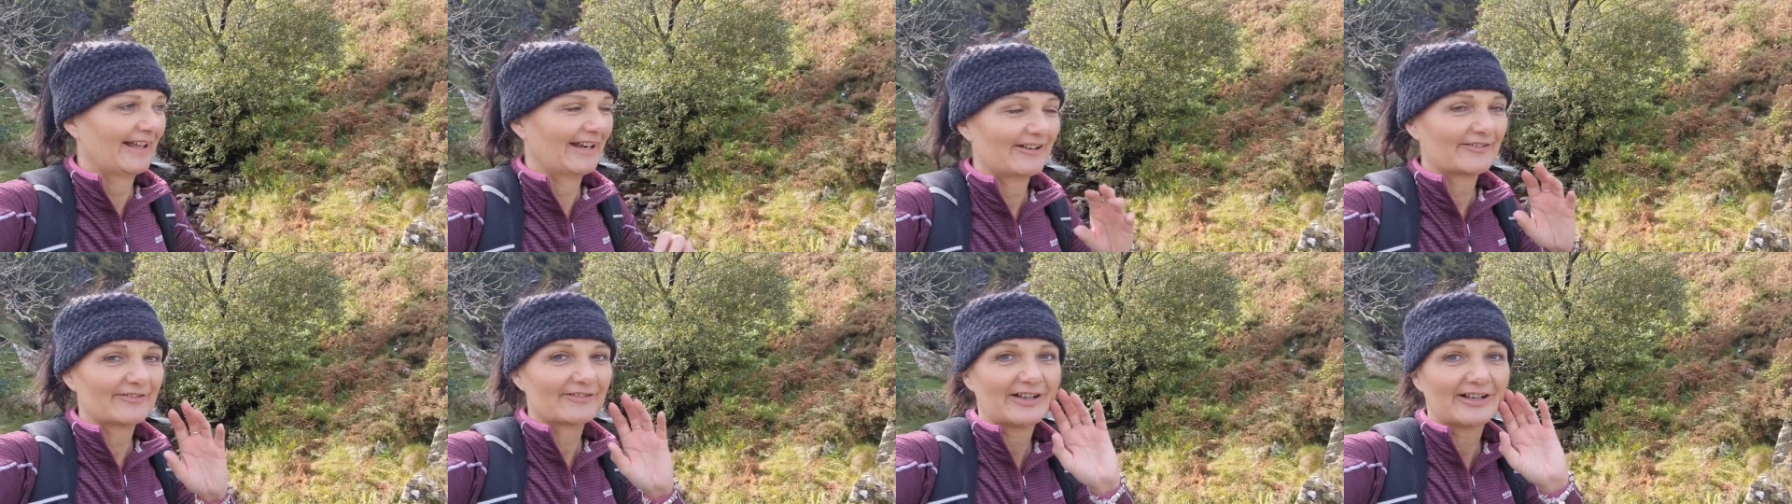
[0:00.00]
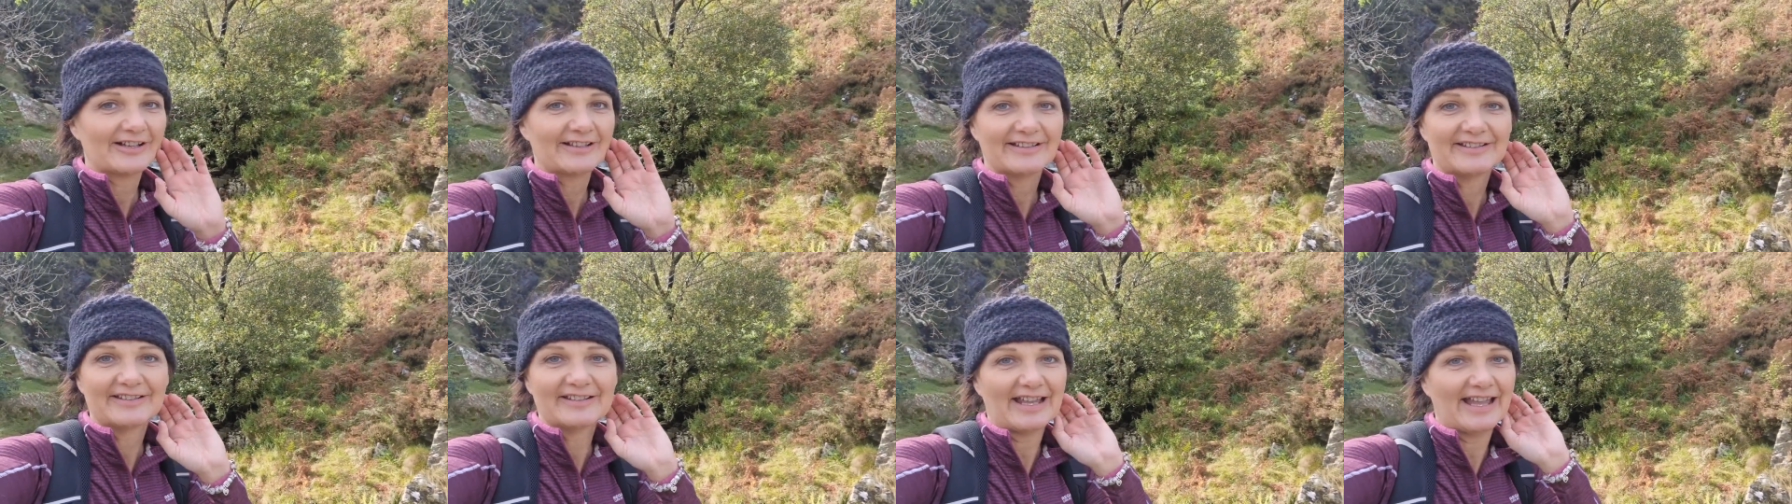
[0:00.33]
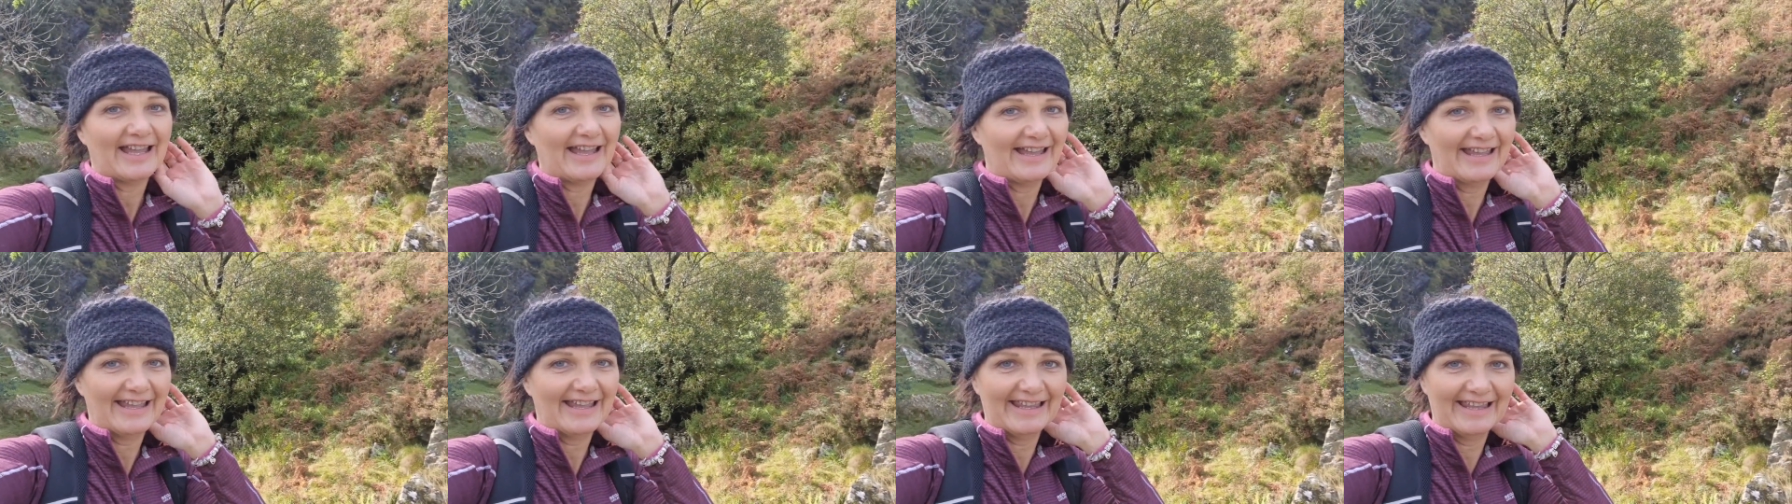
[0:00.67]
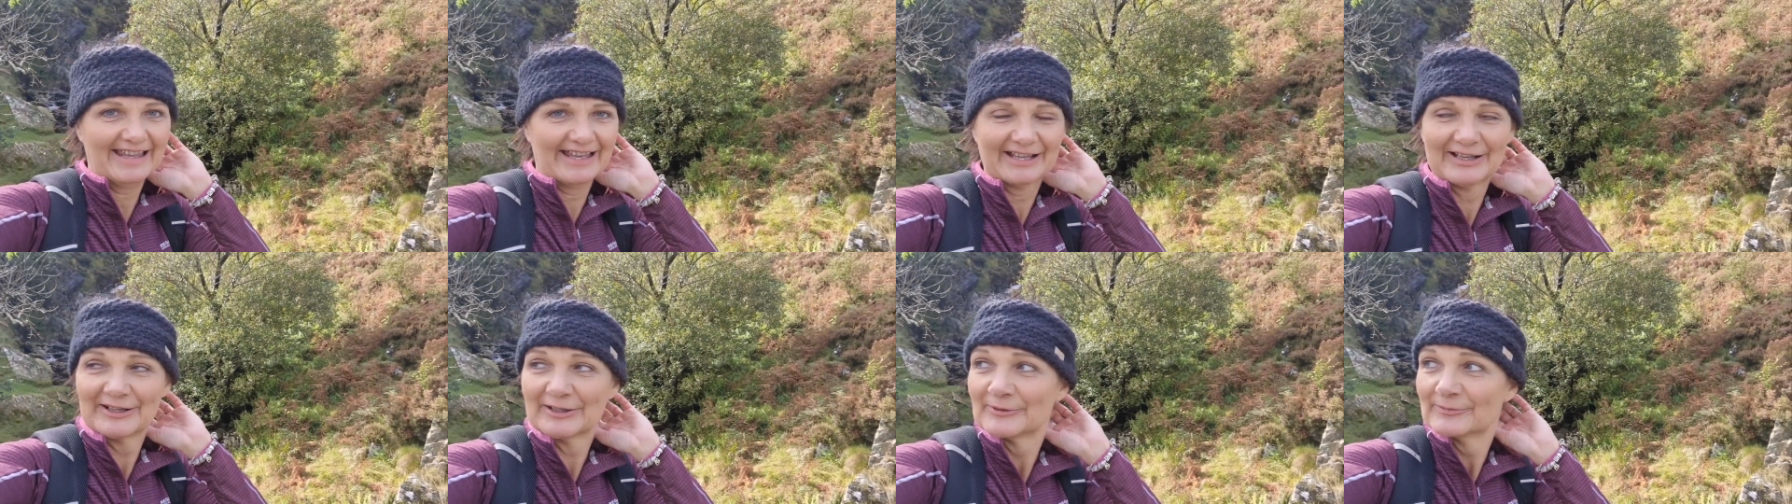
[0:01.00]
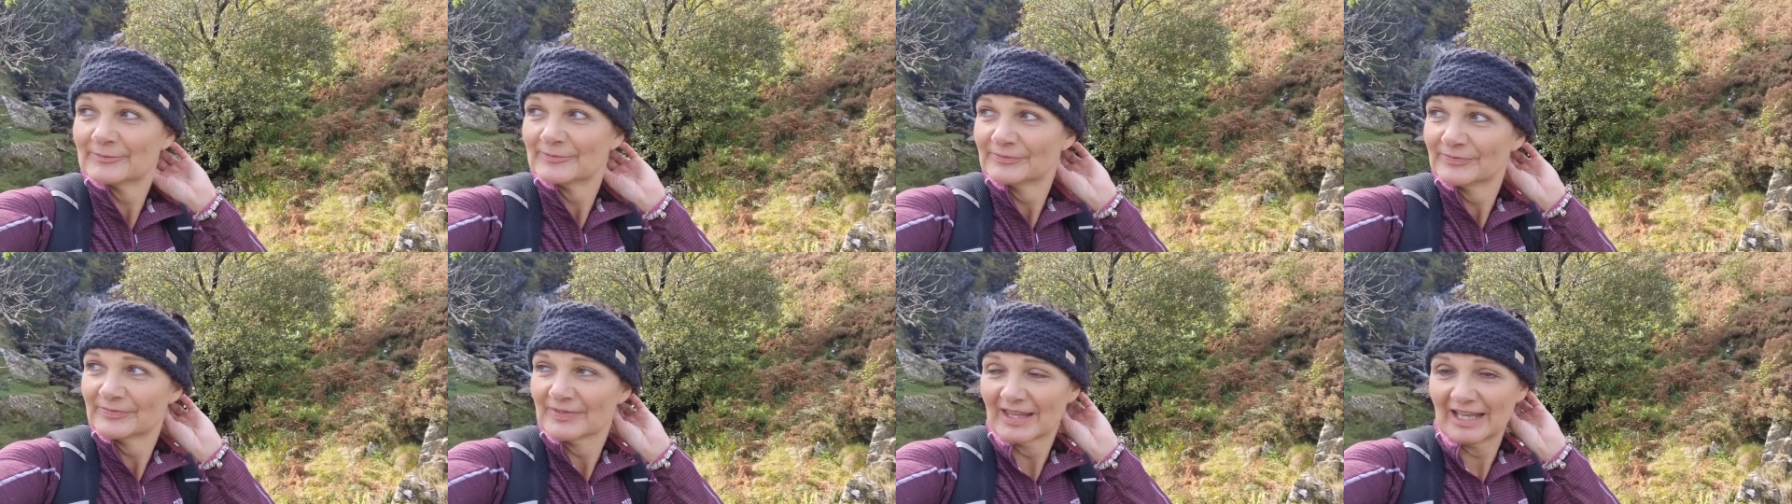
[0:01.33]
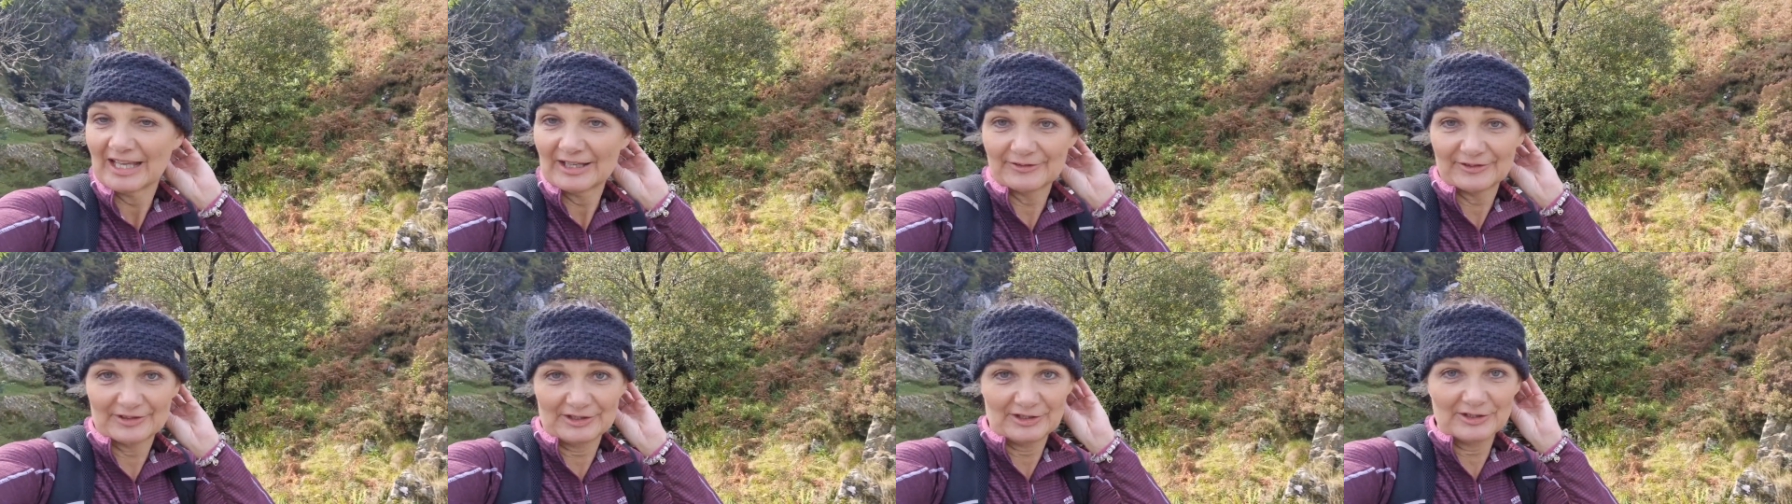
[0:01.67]
And I've got to say,
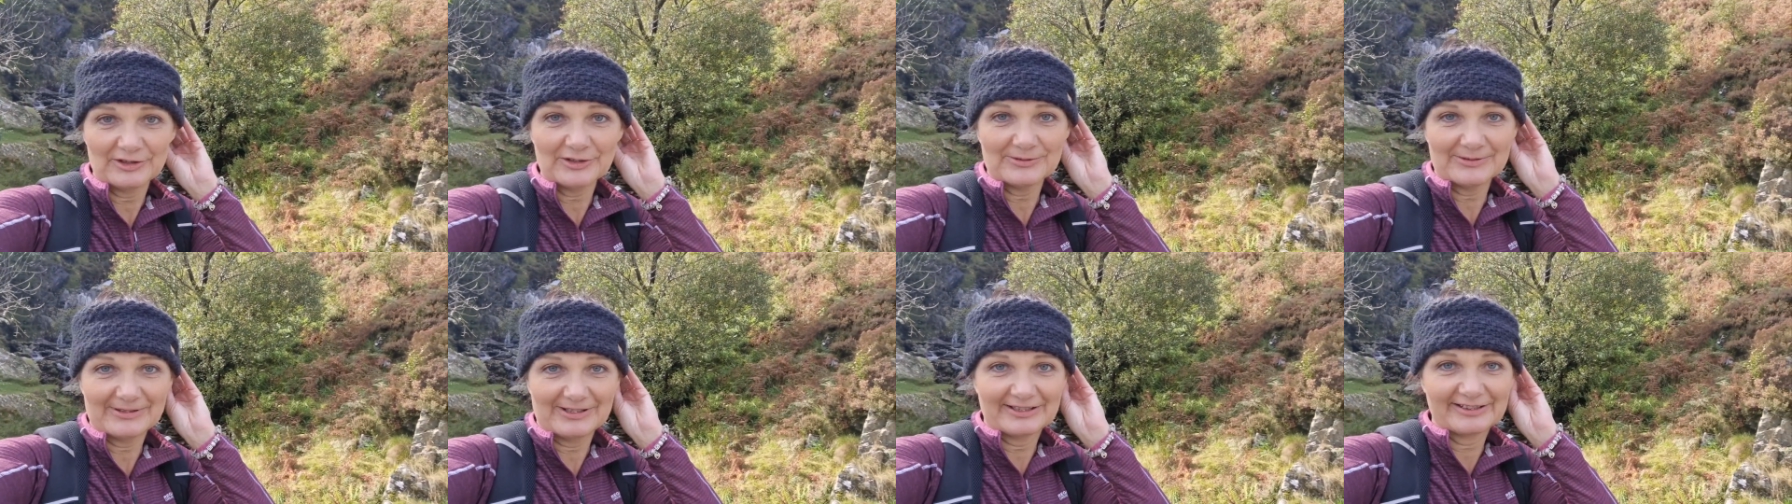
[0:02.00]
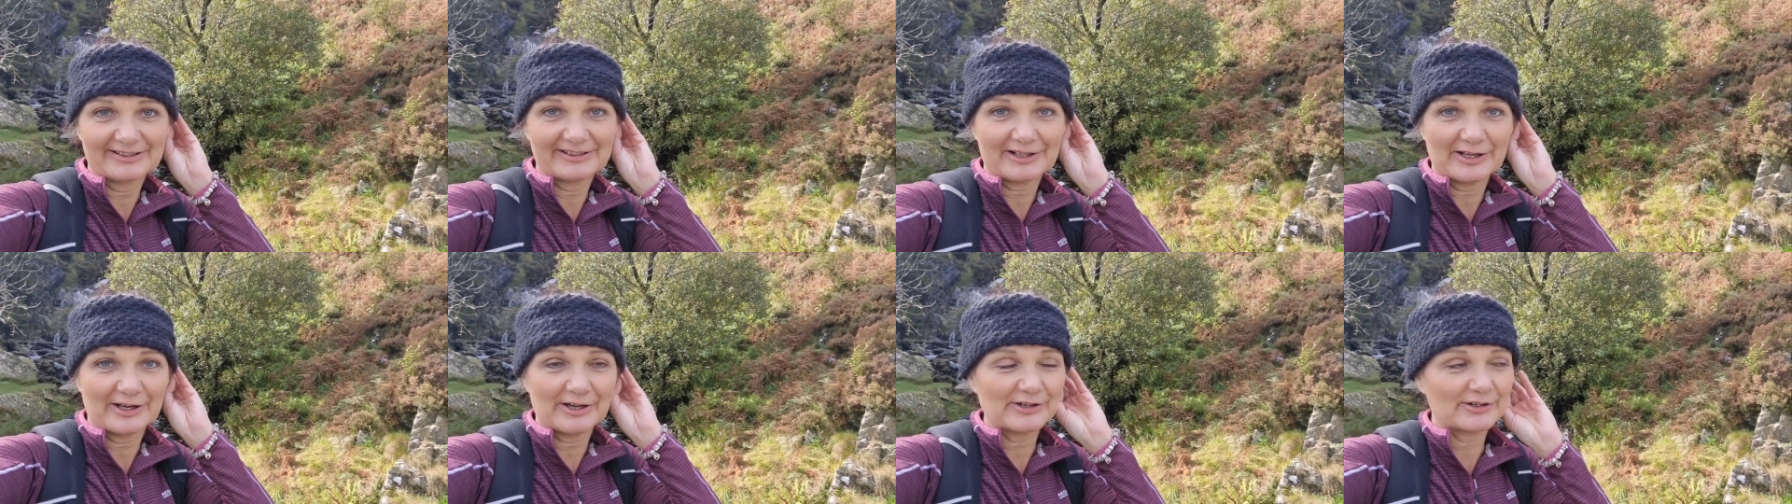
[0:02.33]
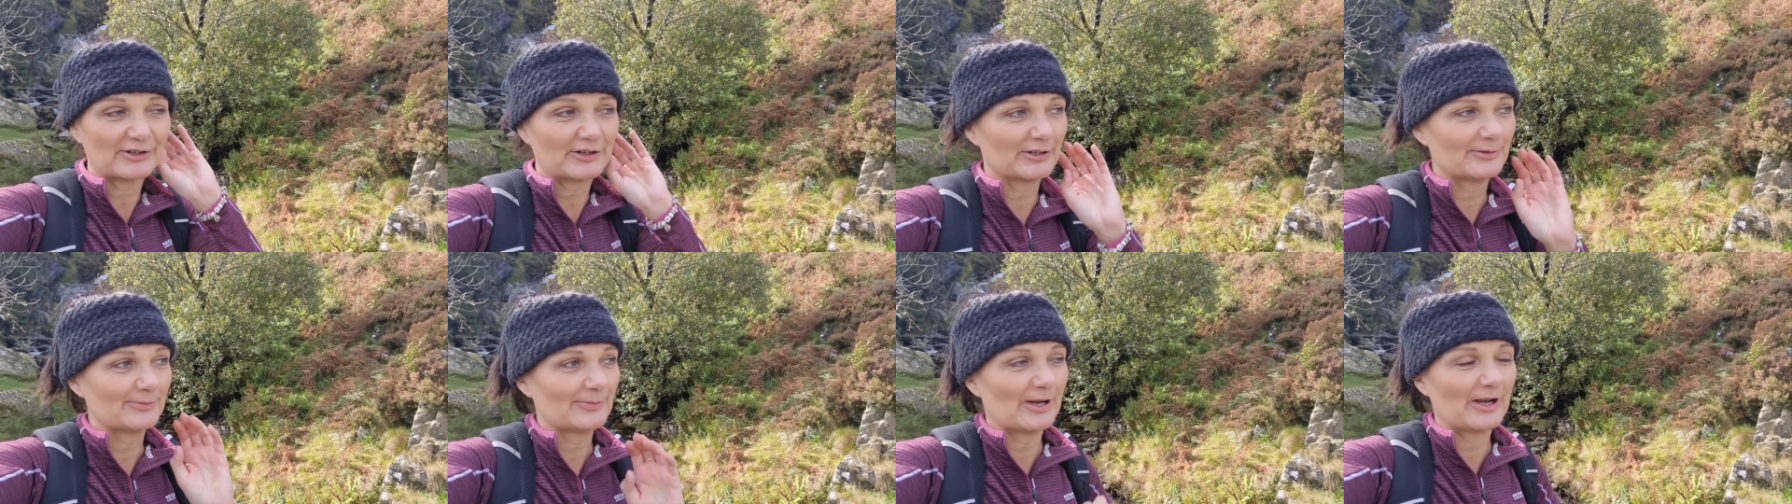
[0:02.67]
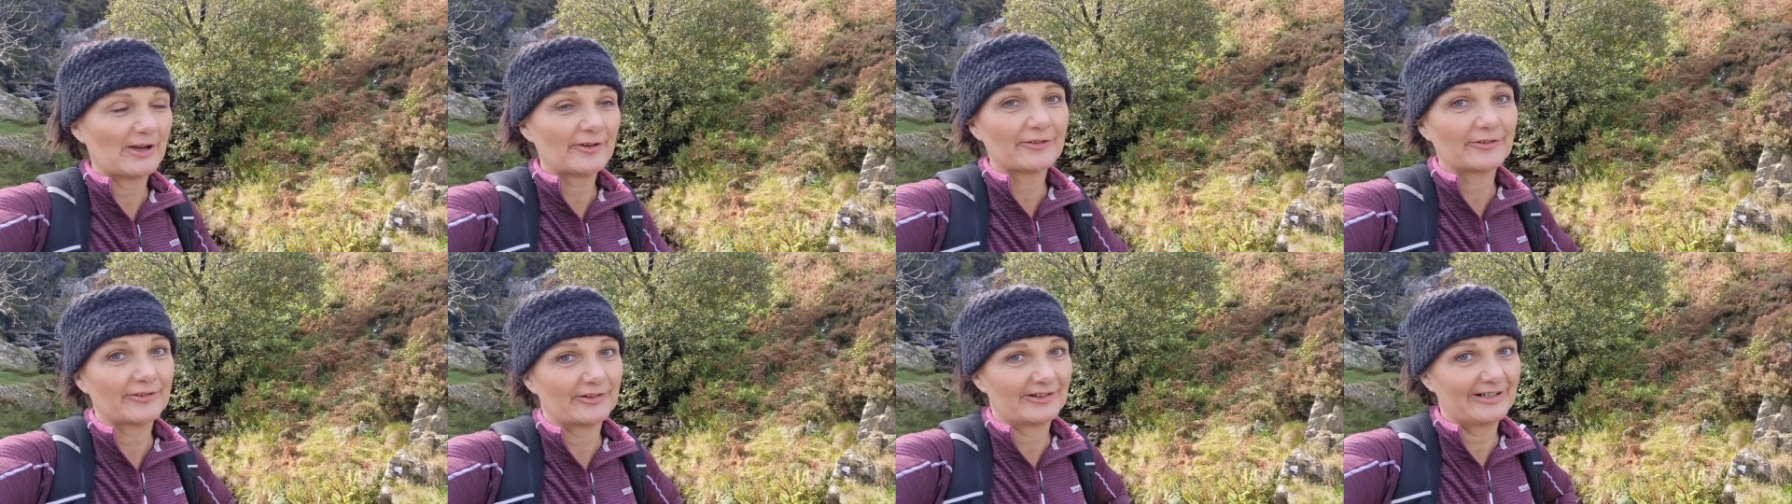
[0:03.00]
if another one's got to come off,